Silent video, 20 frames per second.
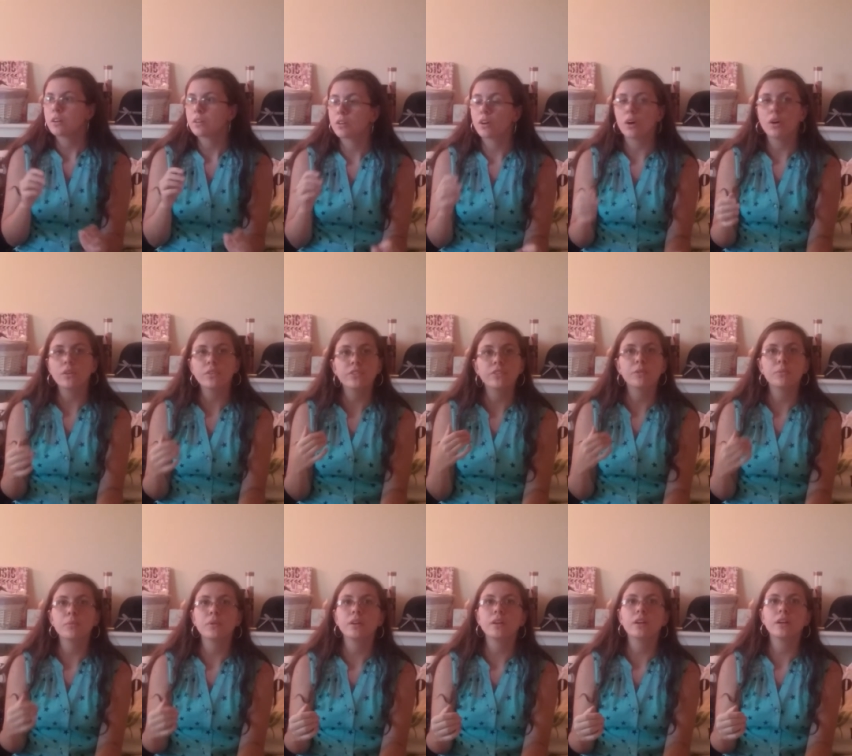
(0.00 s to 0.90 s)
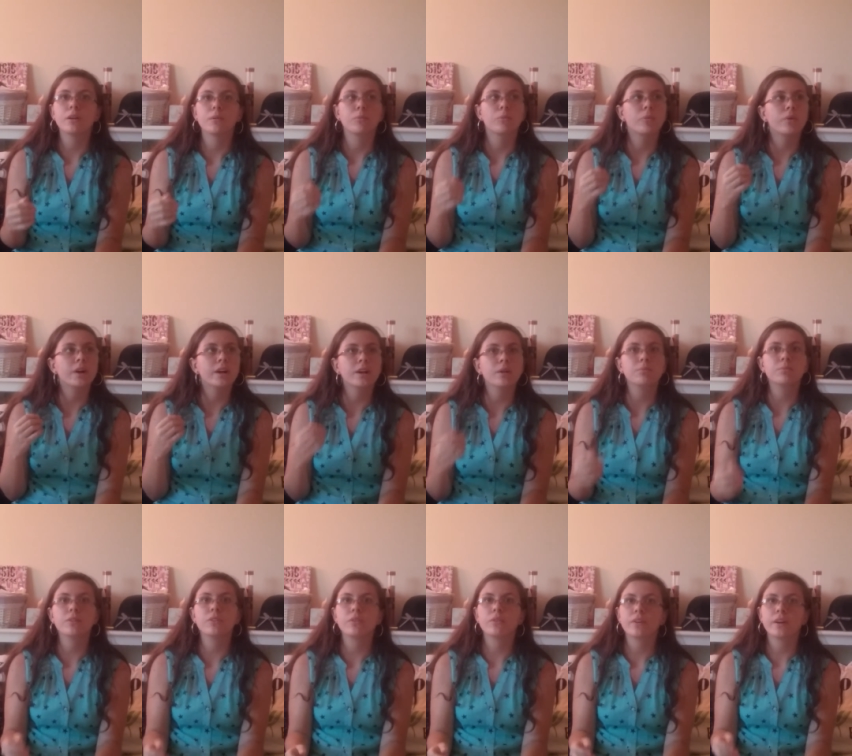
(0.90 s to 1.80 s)
call someone up, walk up
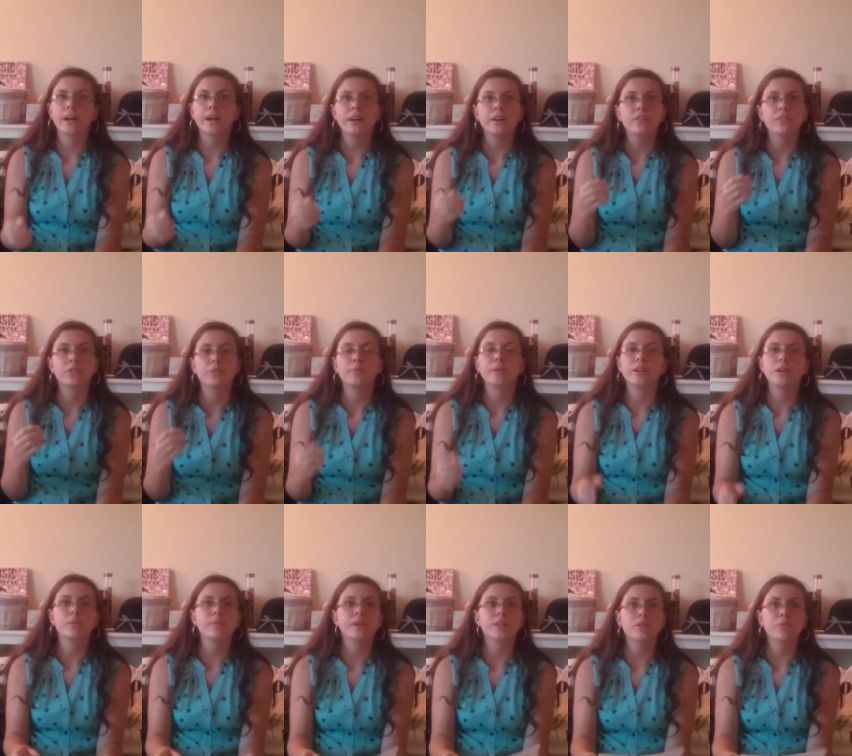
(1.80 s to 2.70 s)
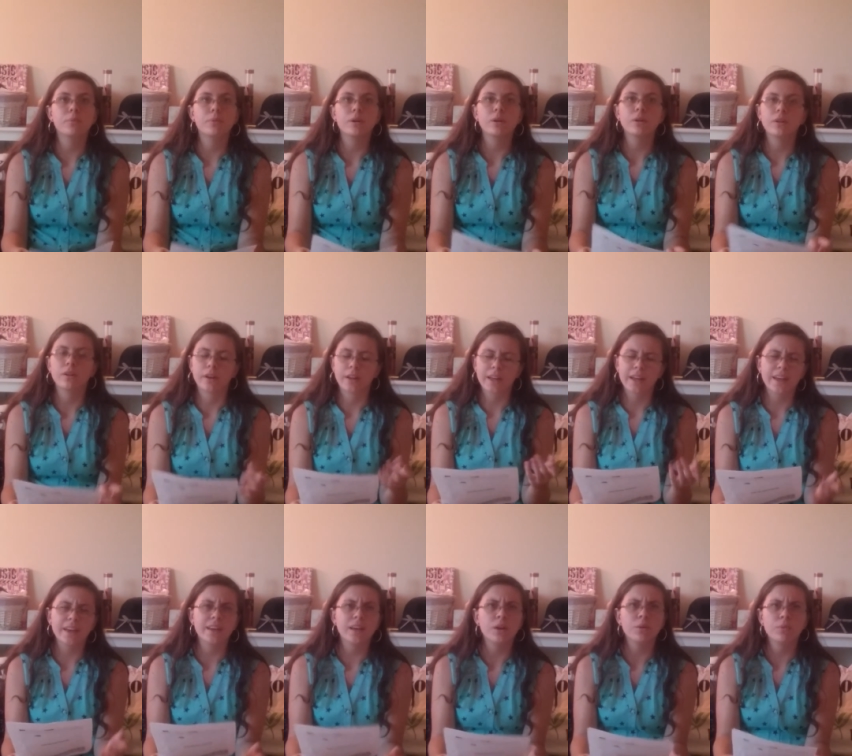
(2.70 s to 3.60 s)
to their house, meet them at the park,
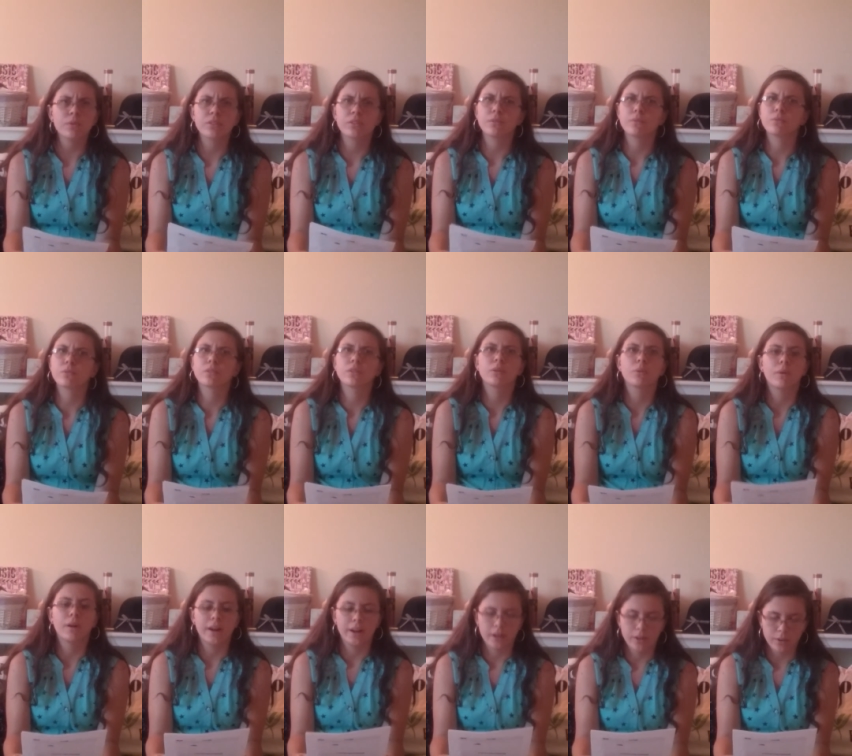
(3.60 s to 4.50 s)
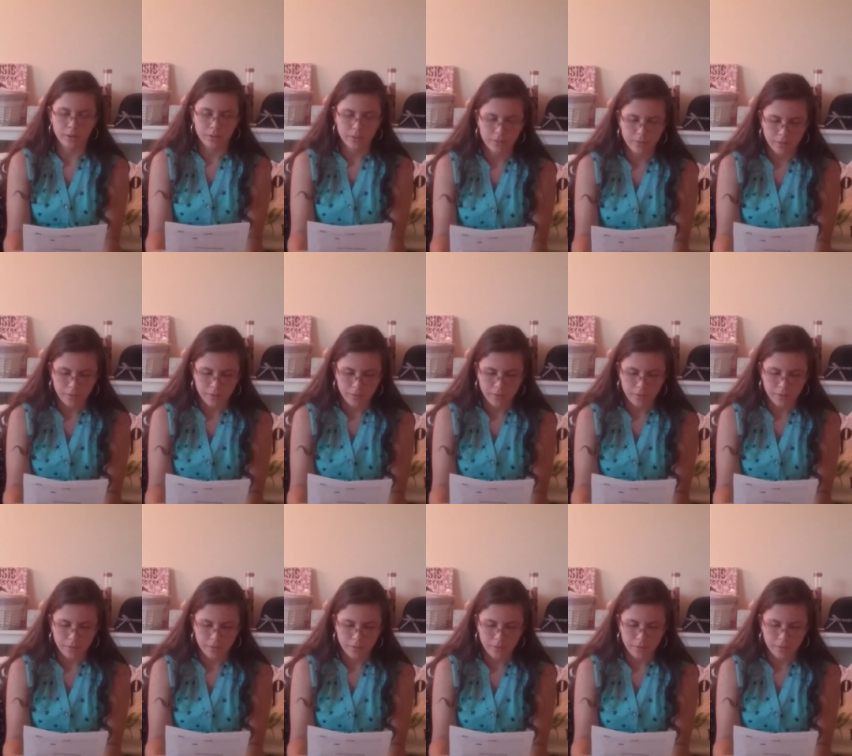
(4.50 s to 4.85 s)
hang out with them for a while.